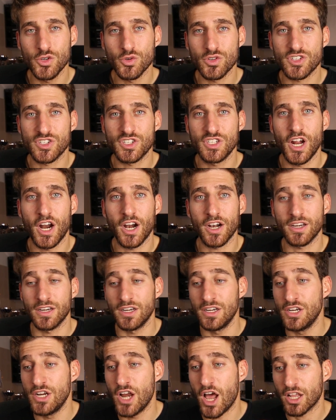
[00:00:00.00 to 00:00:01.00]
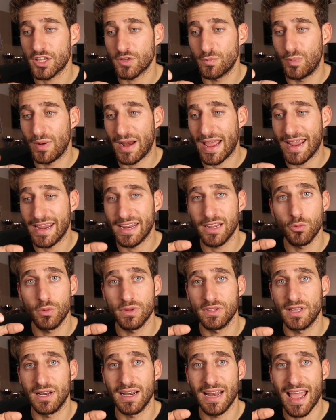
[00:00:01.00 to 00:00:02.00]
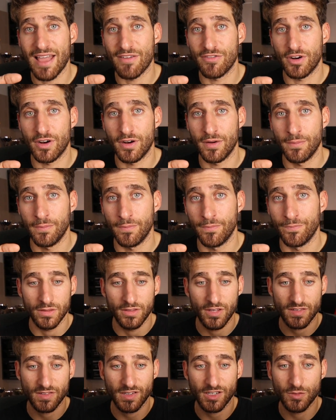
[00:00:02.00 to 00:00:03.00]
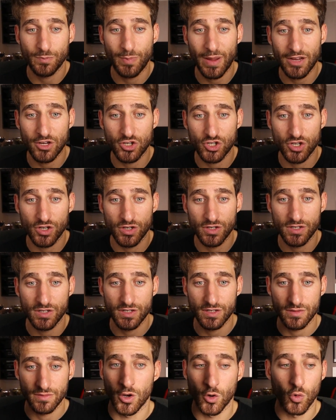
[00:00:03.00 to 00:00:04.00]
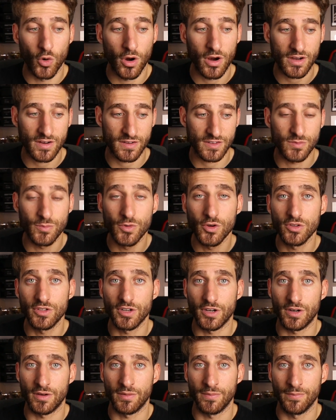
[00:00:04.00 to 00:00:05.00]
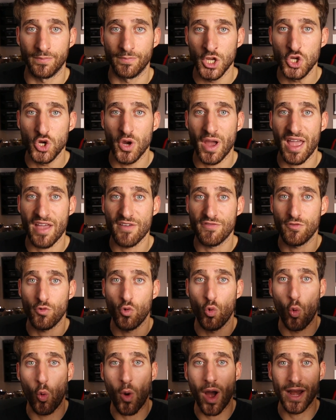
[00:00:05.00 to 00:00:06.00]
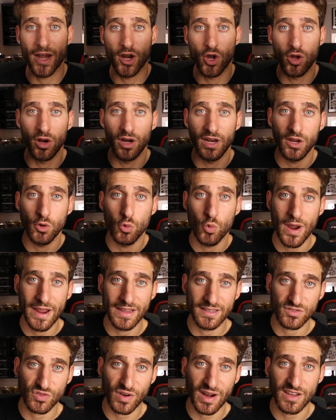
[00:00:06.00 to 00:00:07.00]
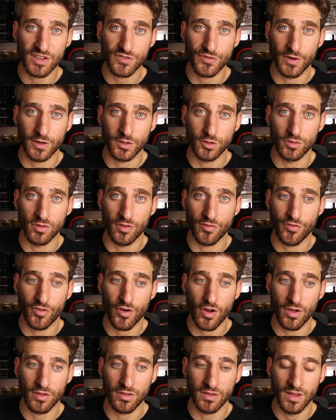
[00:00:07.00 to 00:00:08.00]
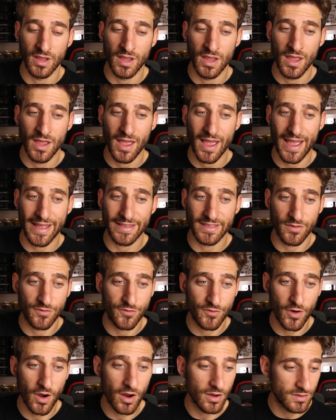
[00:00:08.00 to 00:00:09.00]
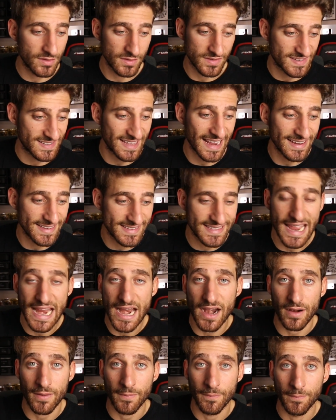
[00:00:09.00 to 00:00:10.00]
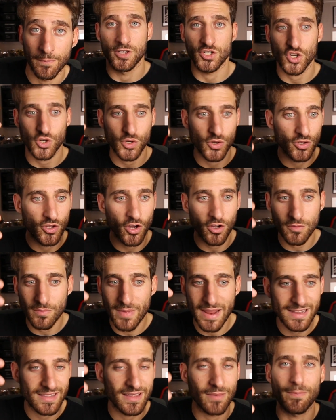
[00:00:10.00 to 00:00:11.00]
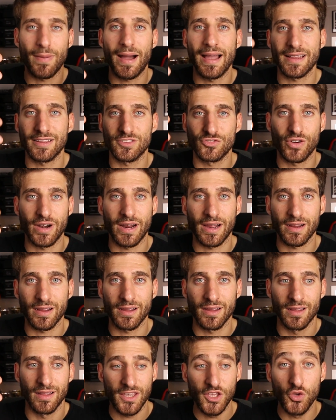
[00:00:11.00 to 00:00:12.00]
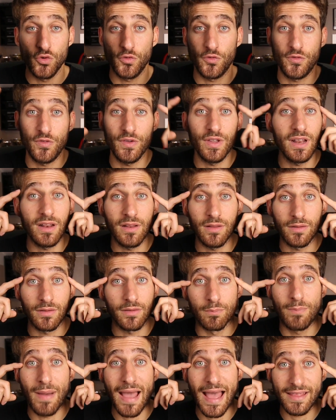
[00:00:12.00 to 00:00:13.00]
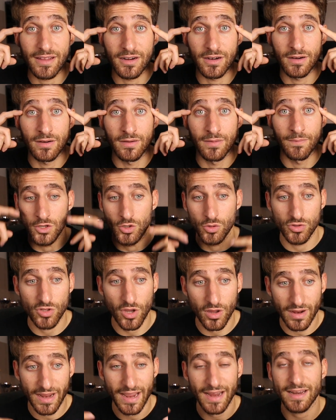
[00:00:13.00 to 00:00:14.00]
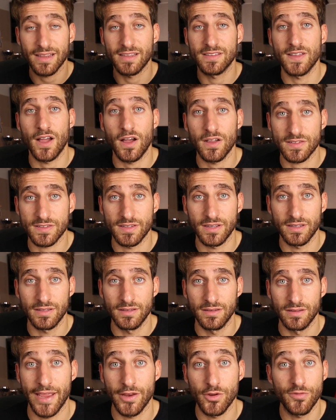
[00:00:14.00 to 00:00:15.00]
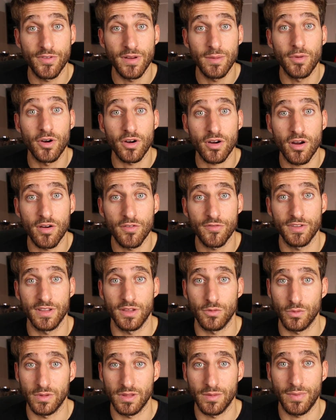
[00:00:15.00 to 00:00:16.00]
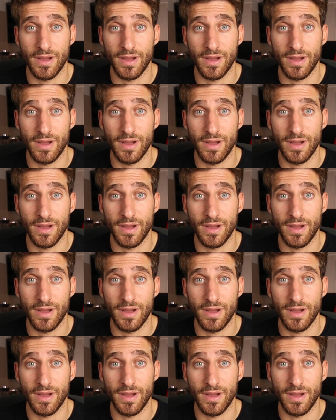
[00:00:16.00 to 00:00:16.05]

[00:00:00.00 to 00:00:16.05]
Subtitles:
you start not playing with the lever, the suspensions work smoother. You have one only weight transfer to the front and the front stays there. So you don't make the bike drunk, you feel better, you don't get exhausted, and you feel more confident with the